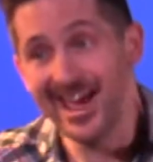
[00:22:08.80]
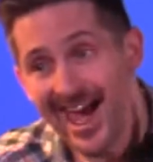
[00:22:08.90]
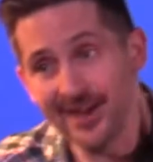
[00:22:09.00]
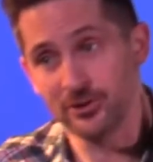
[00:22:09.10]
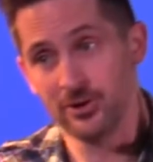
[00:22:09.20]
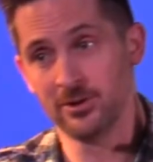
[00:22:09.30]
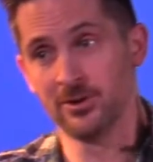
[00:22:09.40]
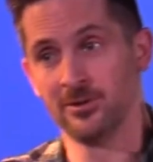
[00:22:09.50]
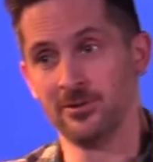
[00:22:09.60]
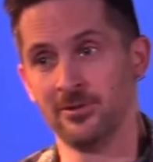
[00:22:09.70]
in your head.
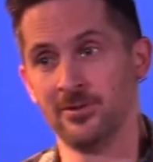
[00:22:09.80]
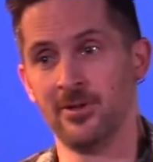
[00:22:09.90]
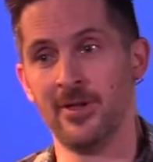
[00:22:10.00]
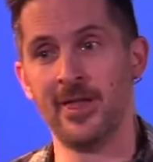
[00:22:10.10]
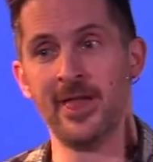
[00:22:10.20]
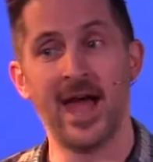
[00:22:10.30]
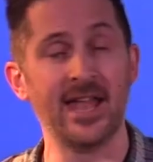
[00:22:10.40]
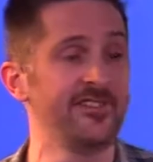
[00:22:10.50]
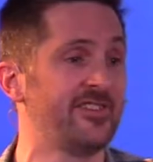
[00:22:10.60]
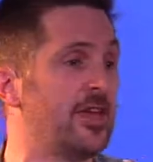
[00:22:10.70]

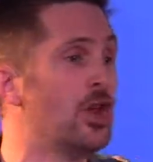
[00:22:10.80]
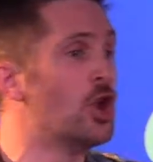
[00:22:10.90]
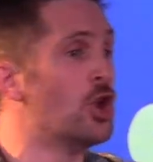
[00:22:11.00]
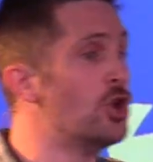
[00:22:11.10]
And he said,